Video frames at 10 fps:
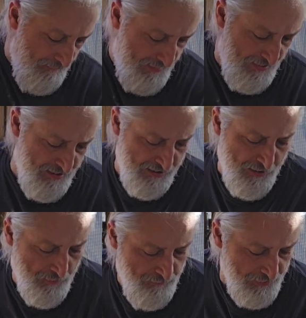
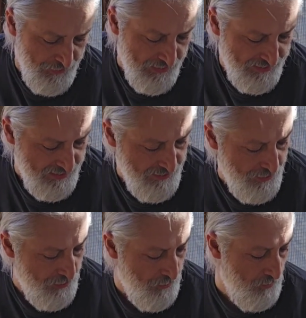I didn't
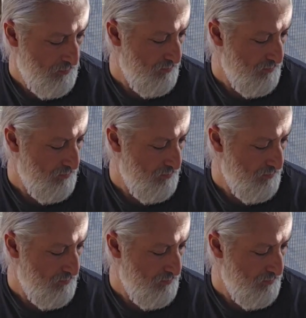know